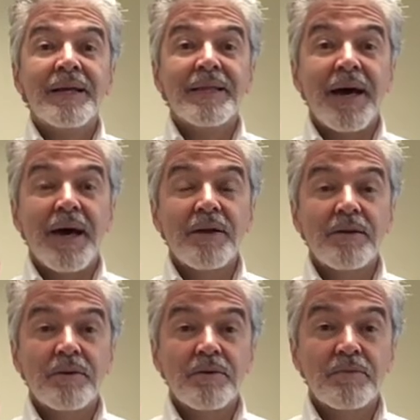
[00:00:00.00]
that
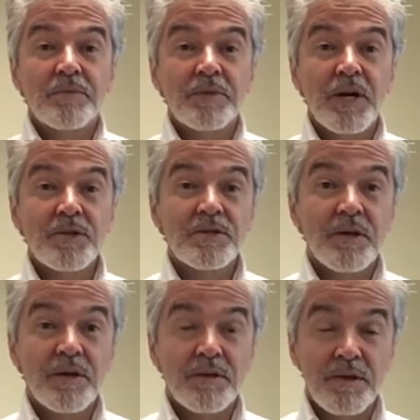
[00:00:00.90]
does
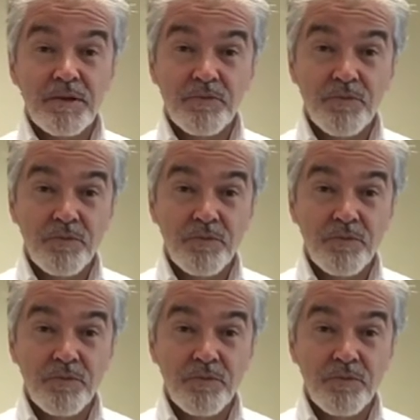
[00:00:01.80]
the,